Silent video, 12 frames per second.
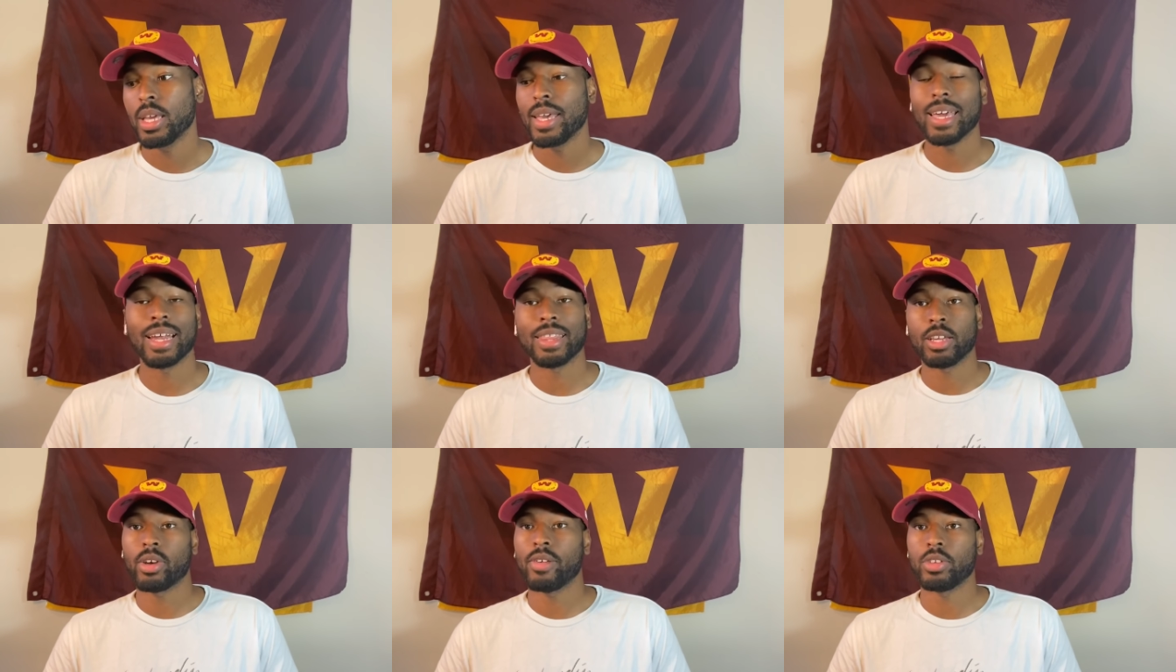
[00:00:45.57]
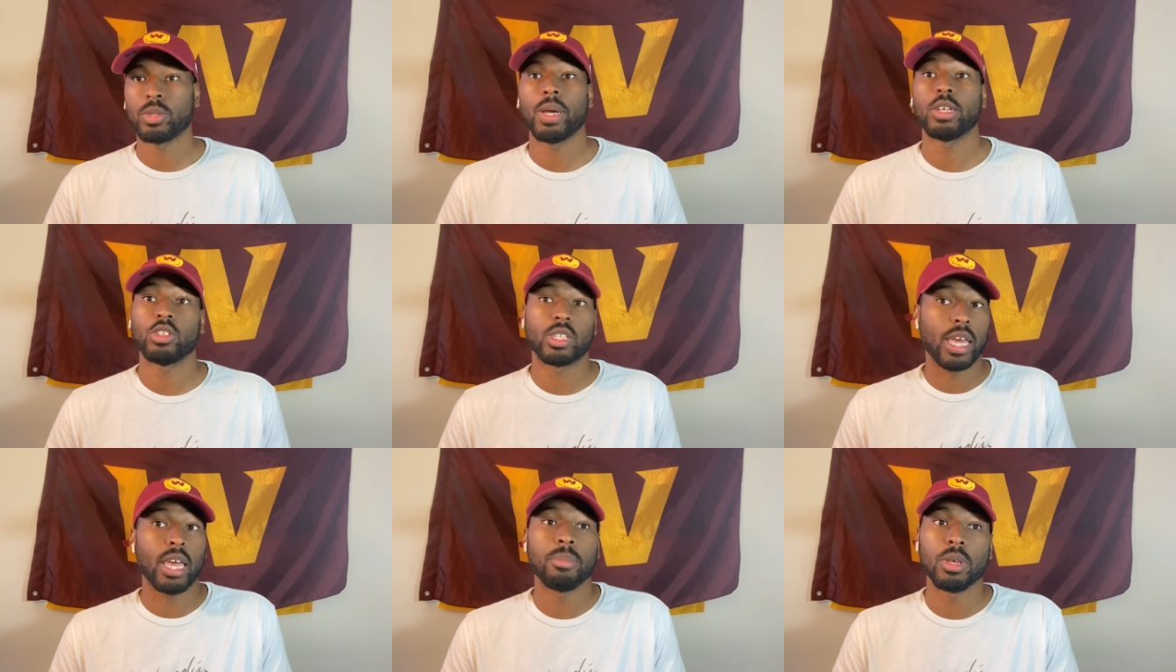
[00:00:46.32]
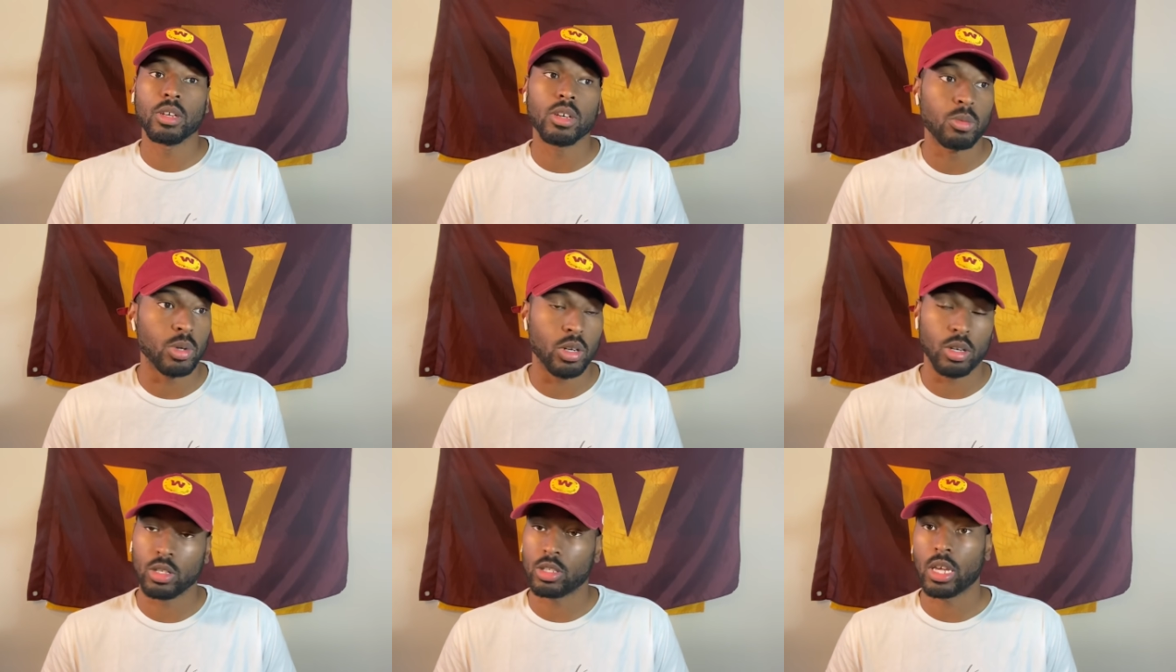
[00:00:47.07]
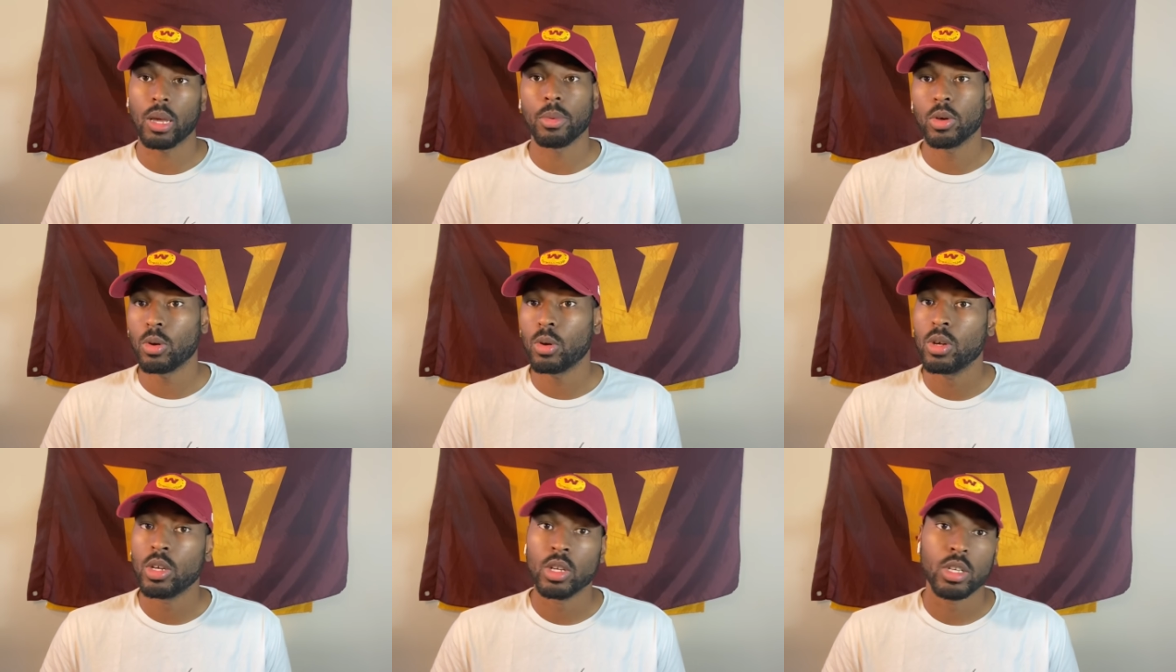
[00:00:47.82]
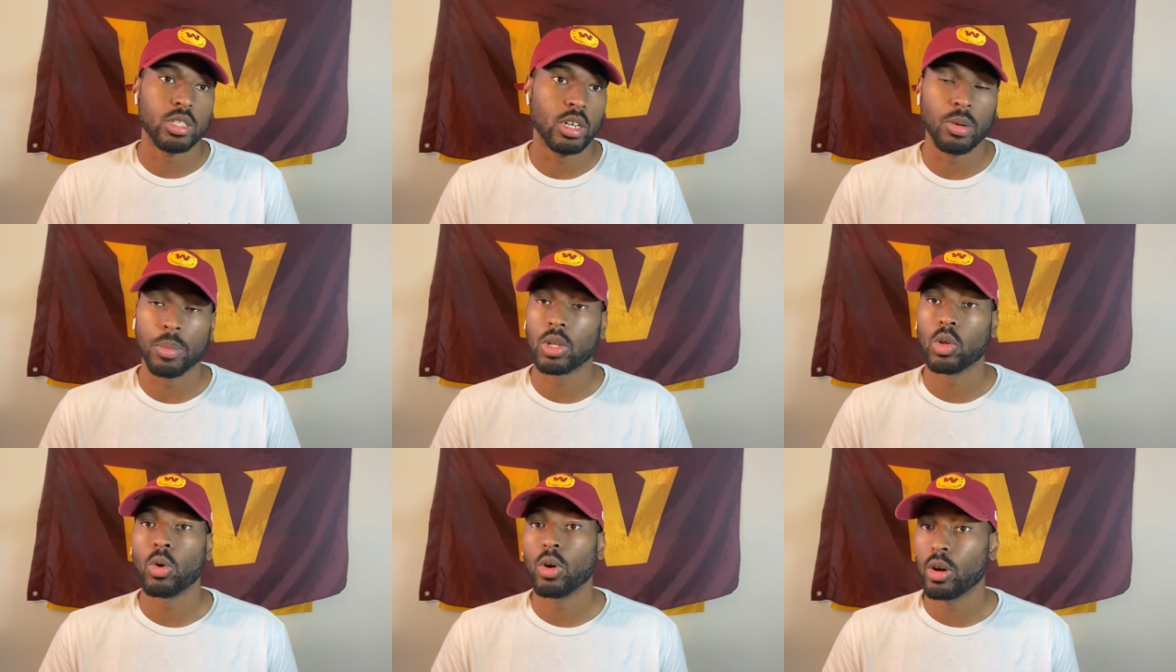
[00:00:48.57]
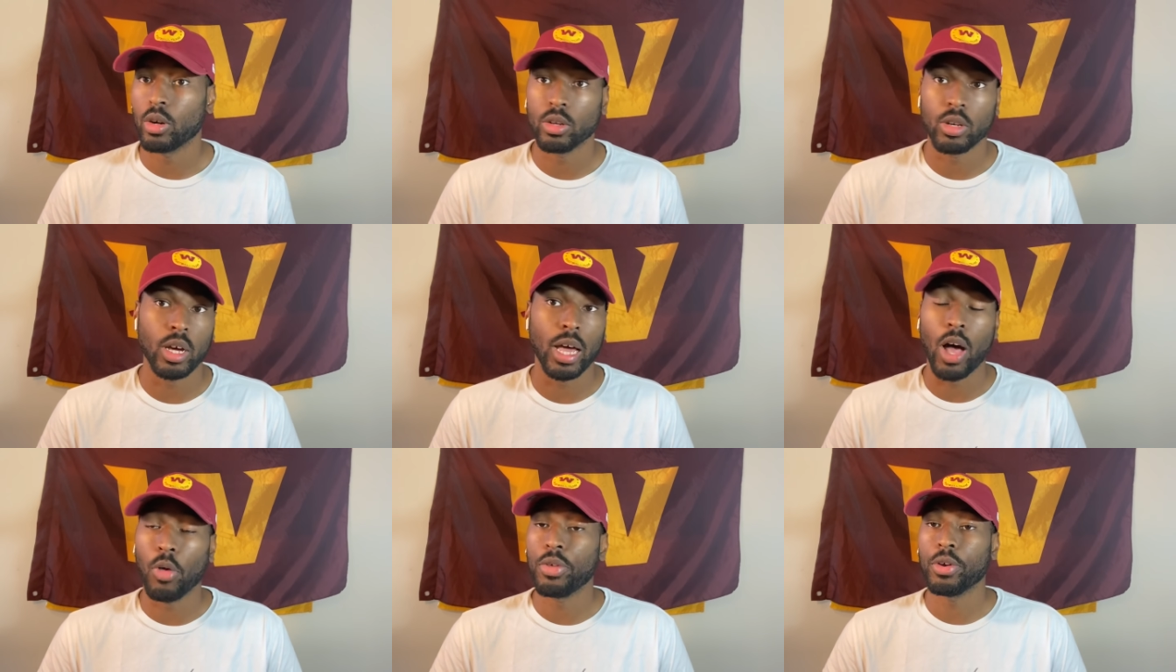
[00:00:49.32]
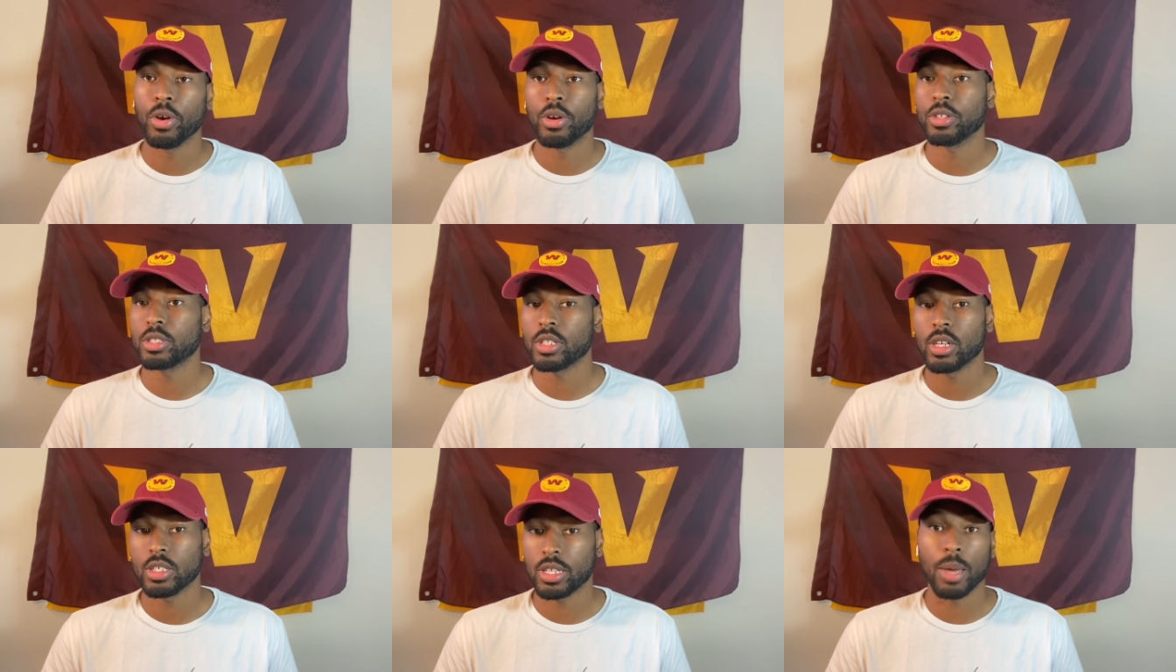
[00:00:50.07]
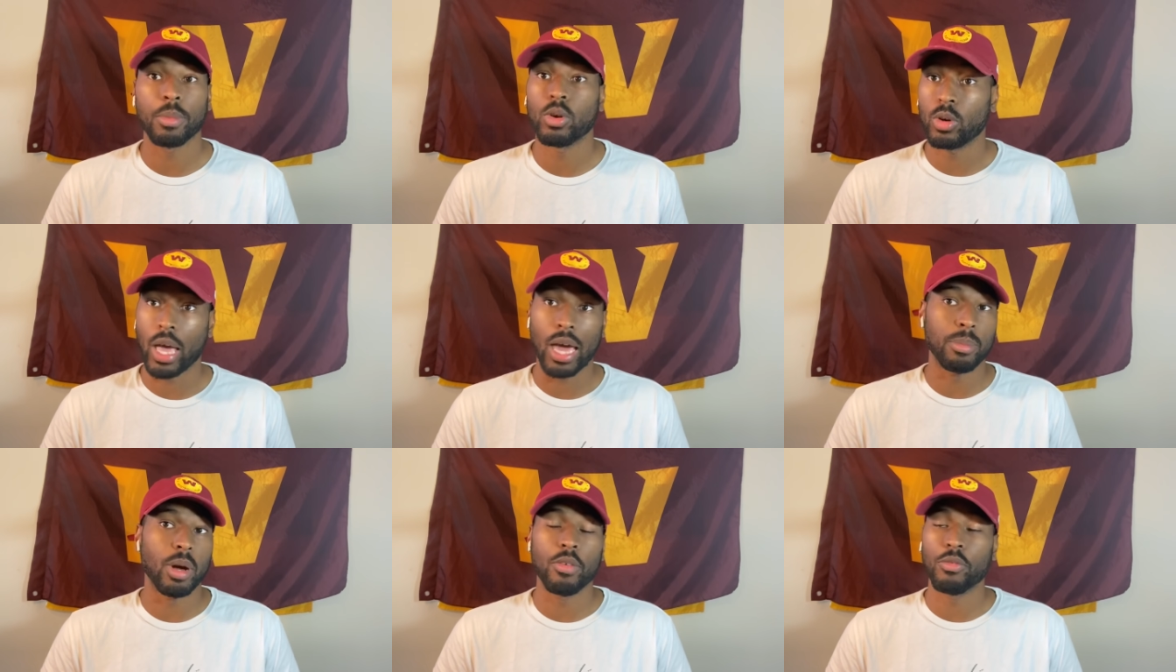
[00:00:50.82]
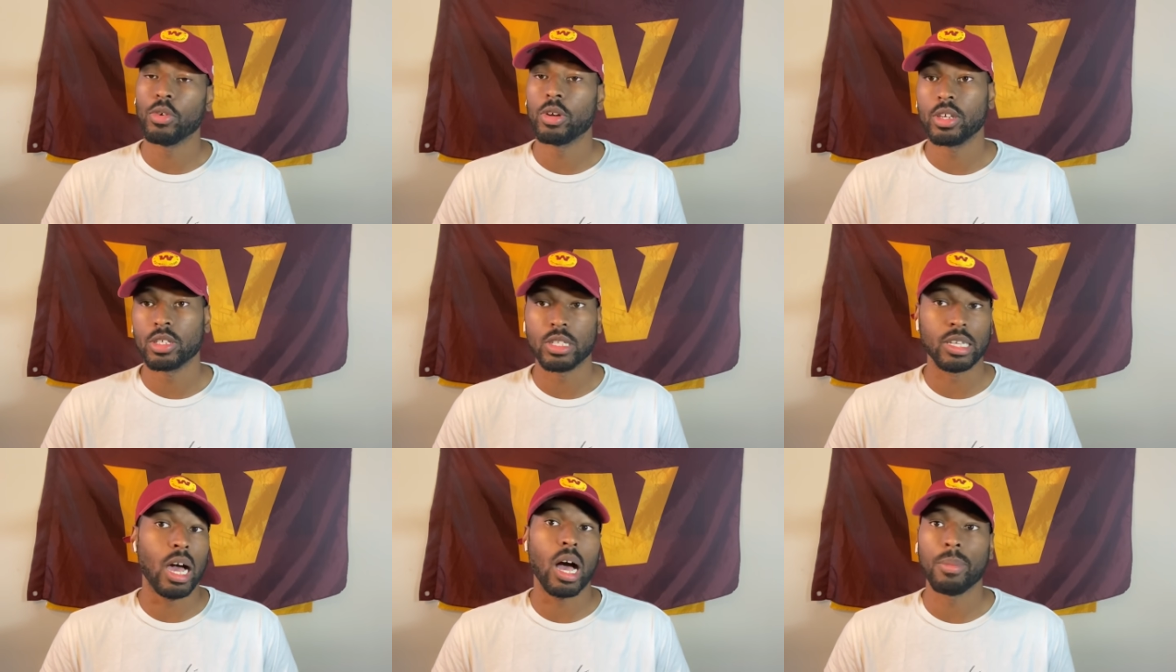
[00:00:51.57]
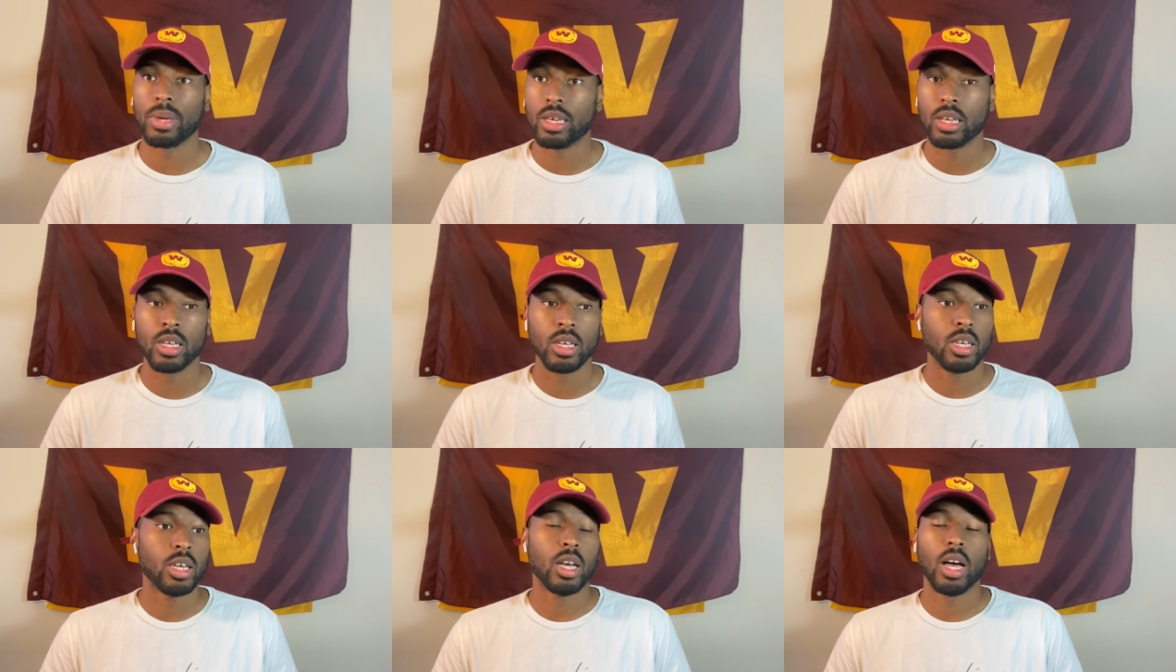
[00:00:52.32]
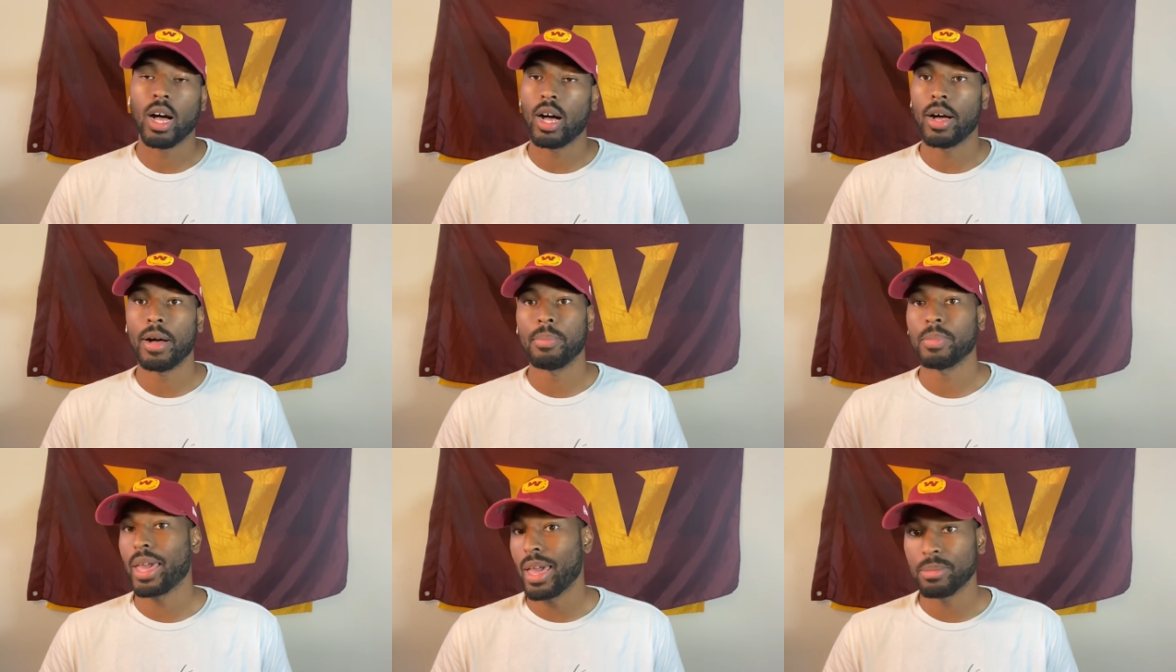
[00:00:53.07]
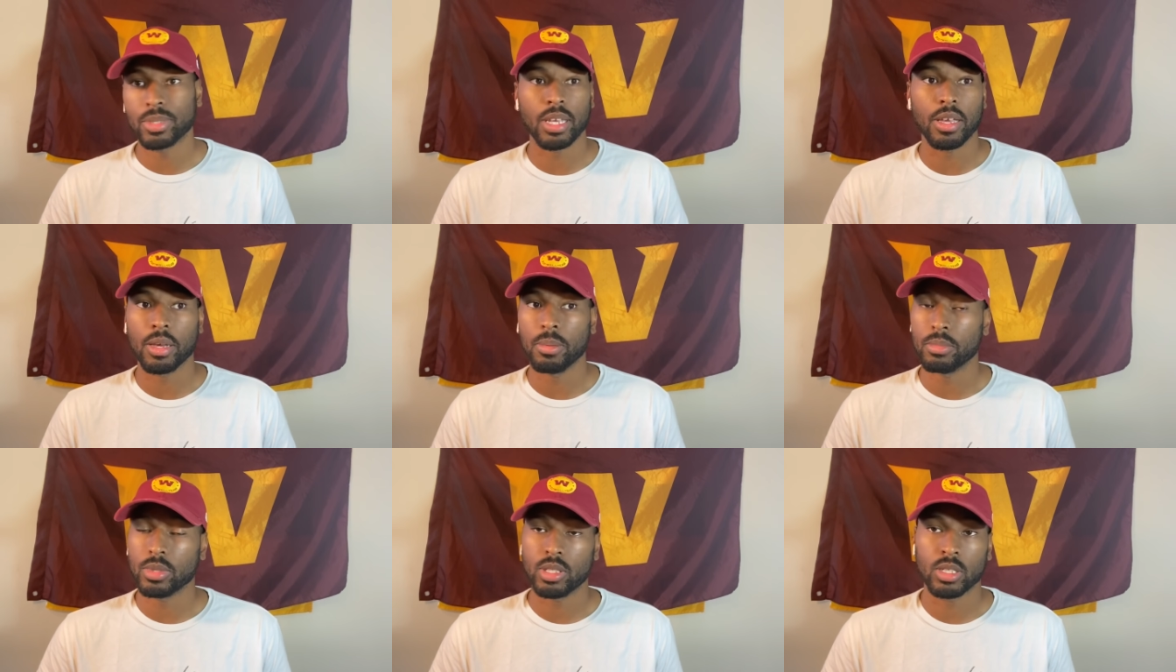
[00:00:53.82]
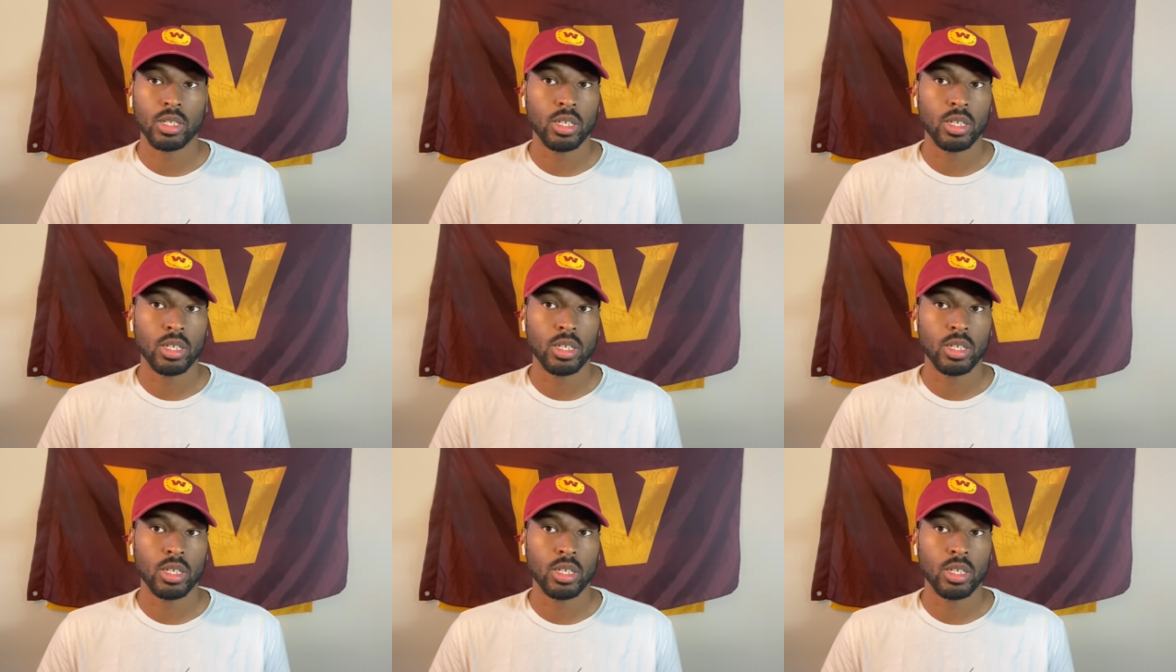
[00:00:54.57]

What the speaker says: And I think Ryan Fitzpatrick can be good with Curtis Samuel, Terry McLaurin, a healthy Curtis Samuel, Adam Humphries, Diami, Cam Sims,